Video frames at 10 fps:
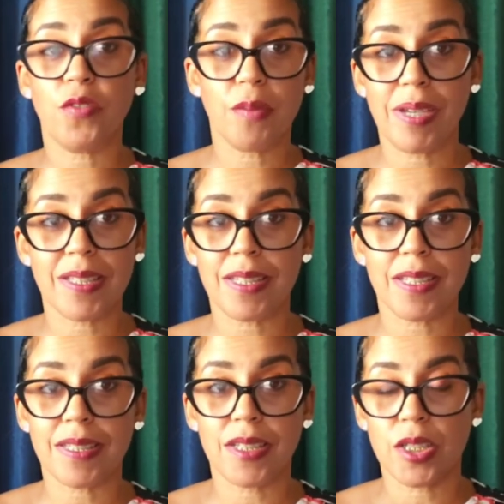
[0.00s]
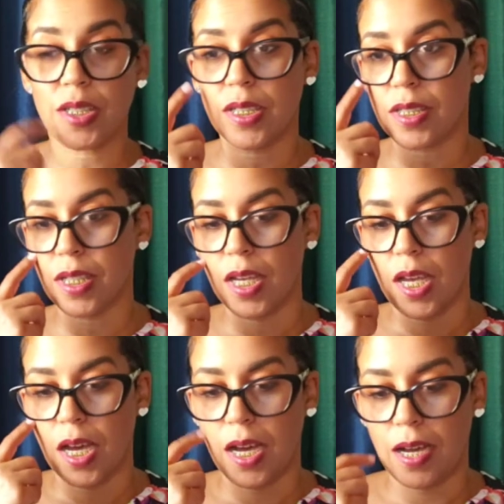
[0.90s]
like, do you go back and remove
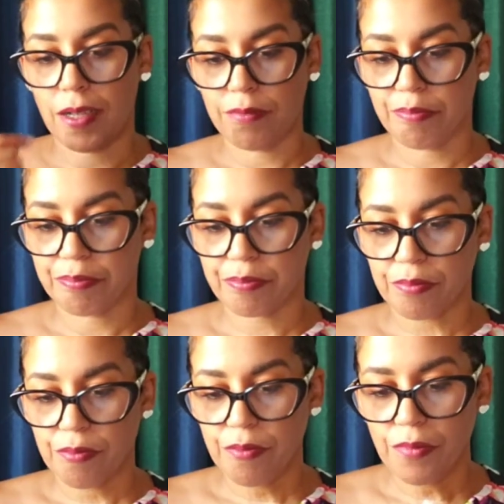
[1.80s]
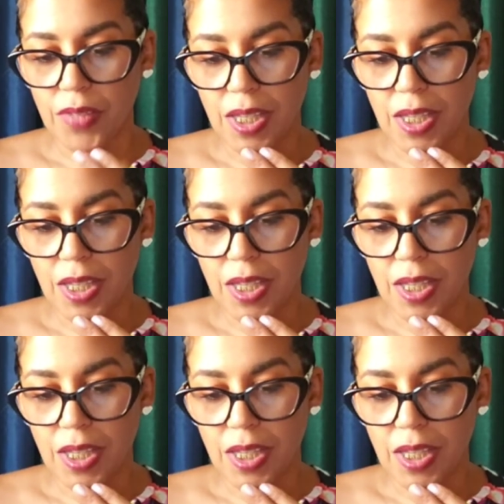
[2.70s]
your basting stitches?